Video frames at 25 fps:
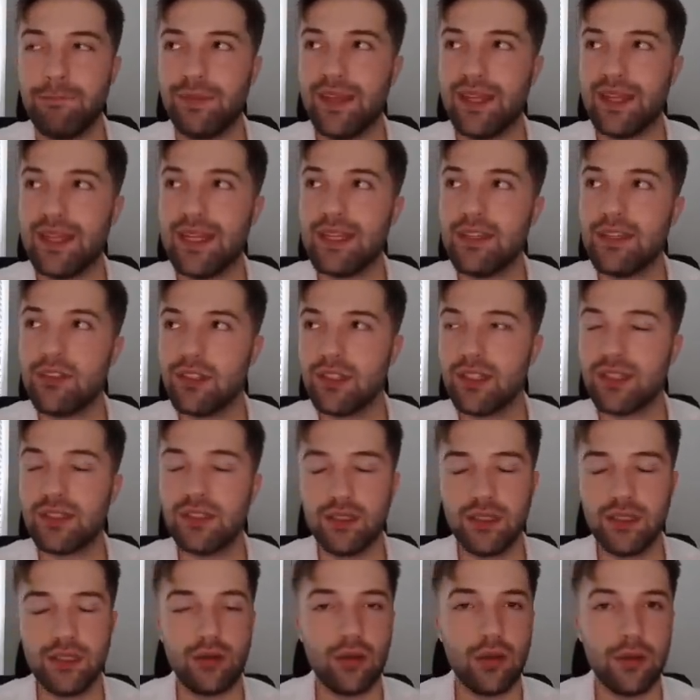He just
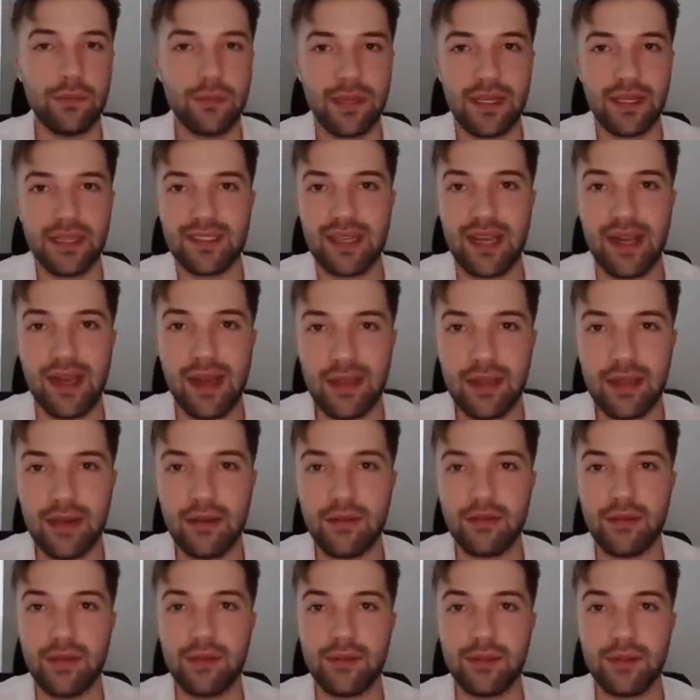doesn't go up against high
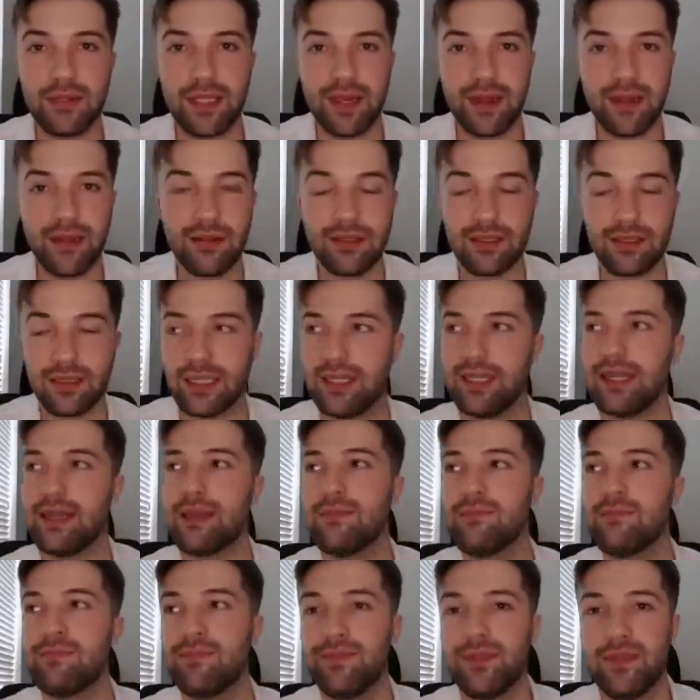enough level talent to
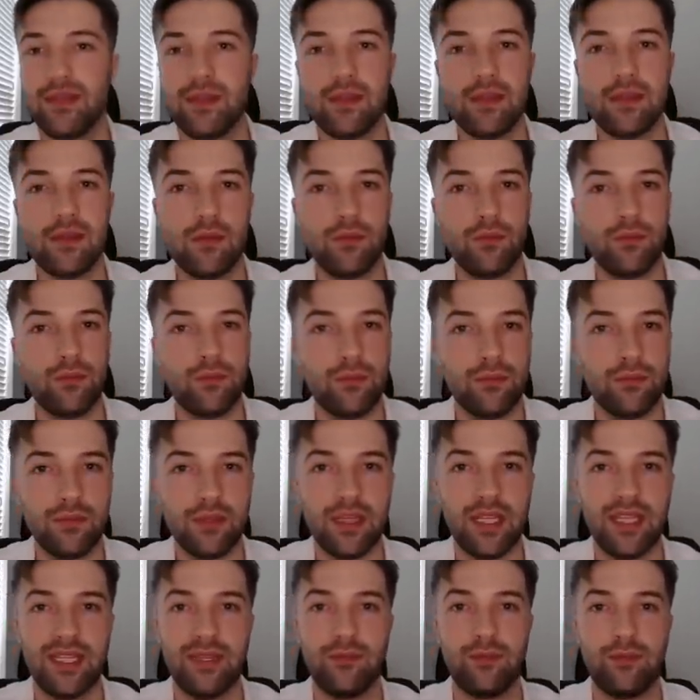get
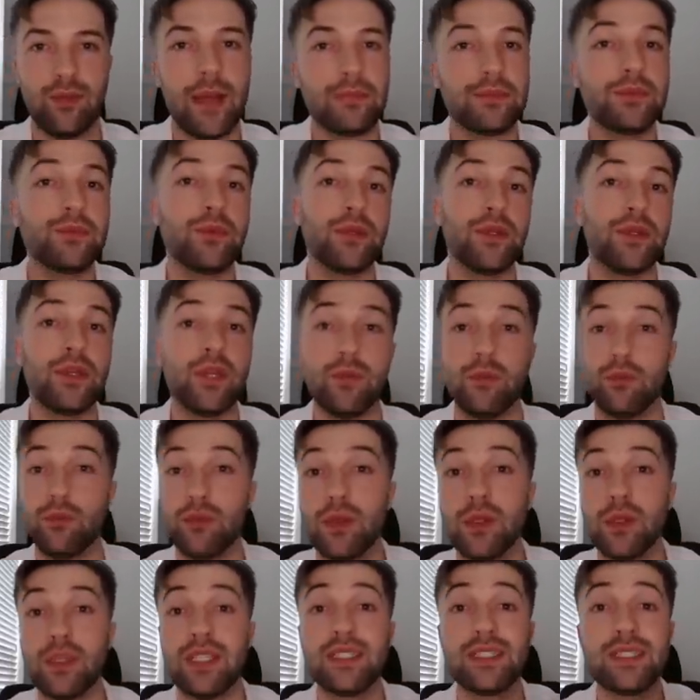like reps where you can
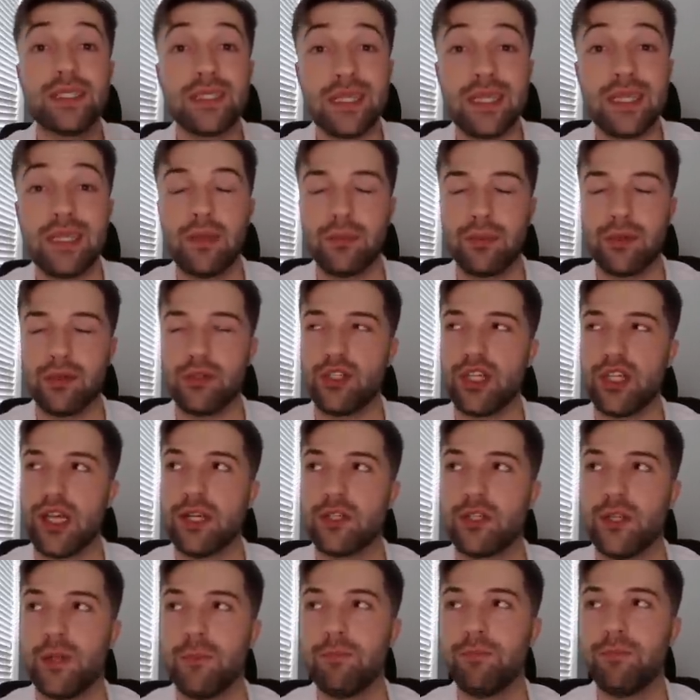really see the
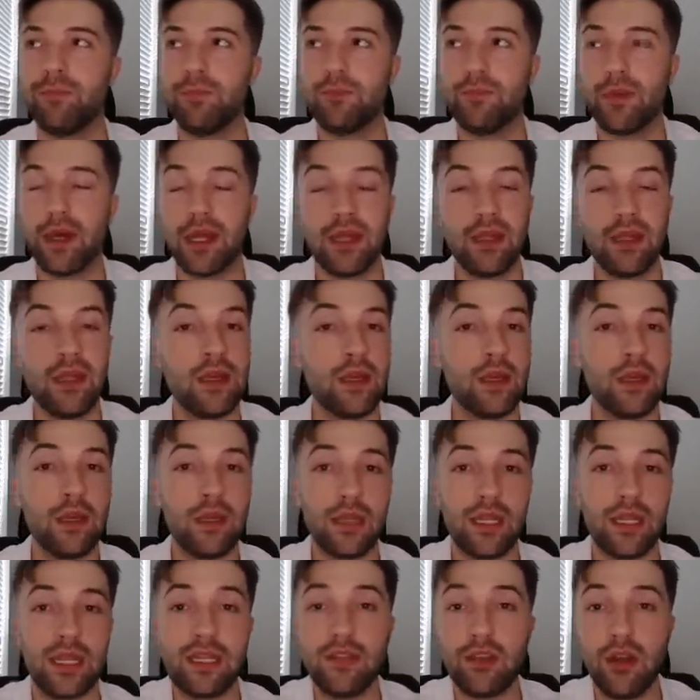projection. But
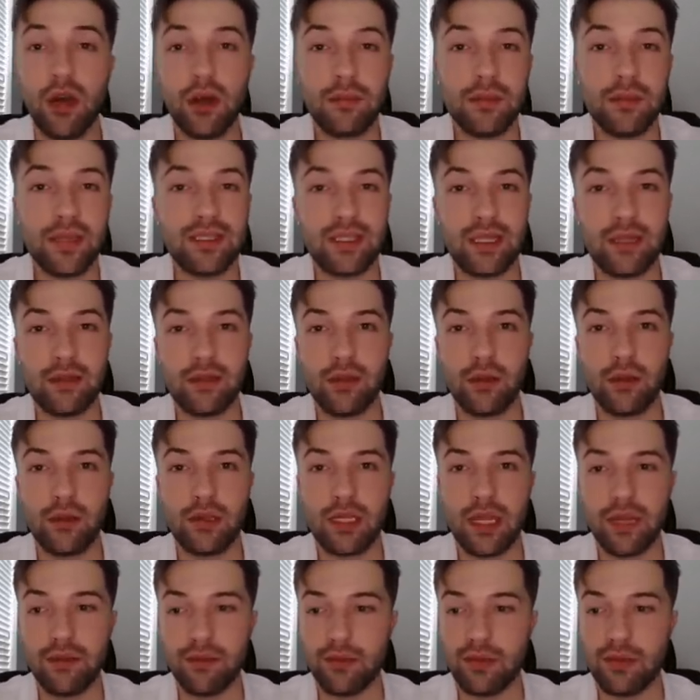he dominates at a lower
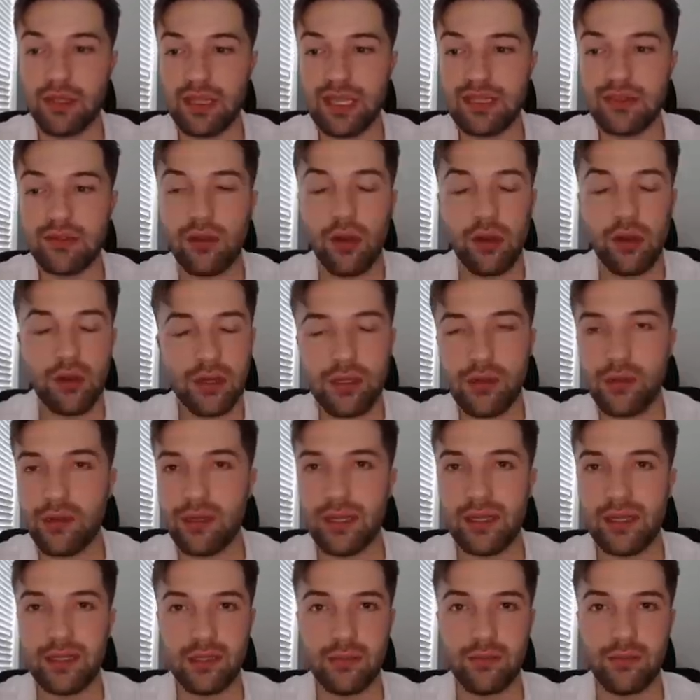level, and that's all you
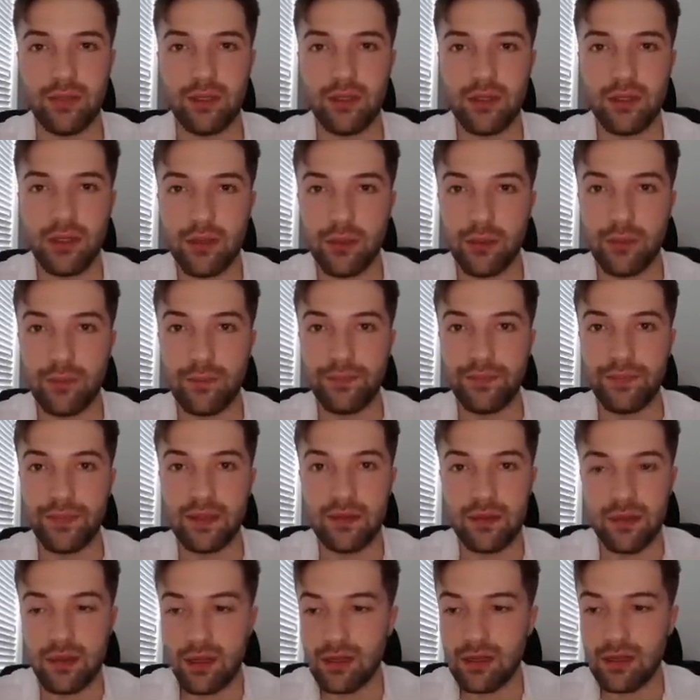can ask him to do.
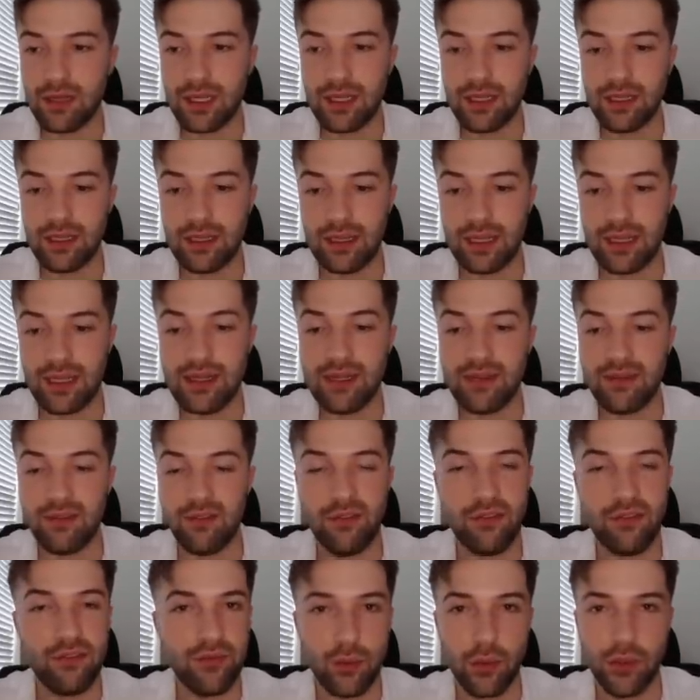It's not like he
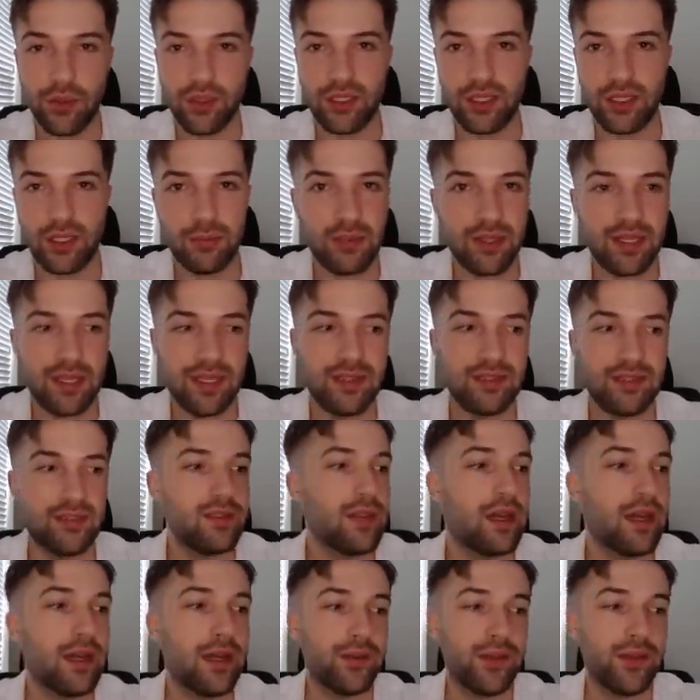can force to play
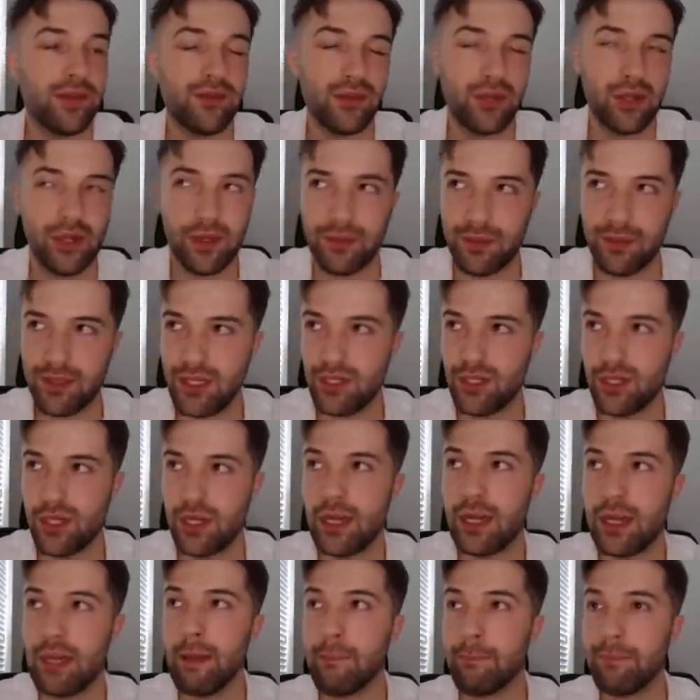against higher level competition.